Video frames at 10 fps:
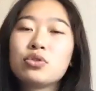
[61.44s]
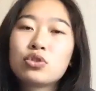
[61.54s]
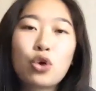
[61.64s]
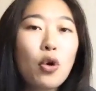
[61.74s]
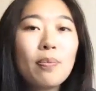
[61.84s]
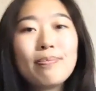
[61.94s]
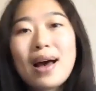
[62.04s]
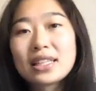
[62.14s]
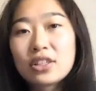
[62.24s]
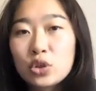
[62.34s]
scope,
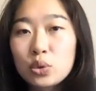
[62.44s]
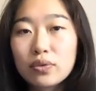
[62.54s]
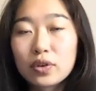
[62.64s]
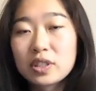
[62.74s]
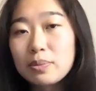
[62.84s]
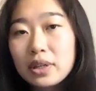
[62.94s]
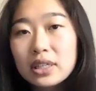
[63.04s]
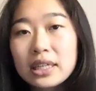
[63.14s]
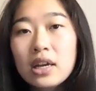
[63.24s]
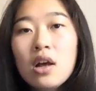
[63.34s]
magnitude,
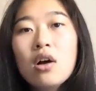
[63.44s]
reversibility,